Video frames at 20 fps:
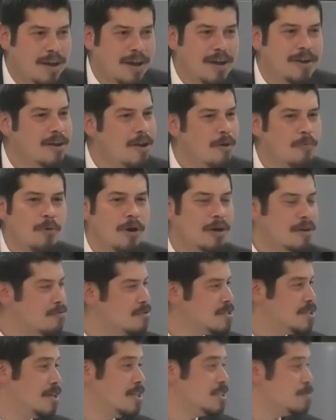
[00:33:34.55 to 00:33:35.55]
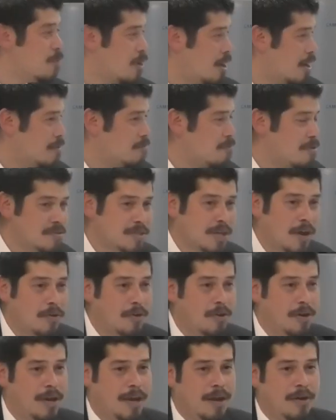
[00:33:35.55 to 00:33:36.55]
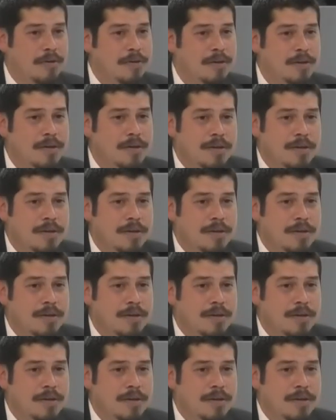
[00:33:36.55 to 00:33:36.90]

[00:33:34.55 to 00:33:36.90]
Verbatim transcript: I don't know what it was in his mind, what was going on now.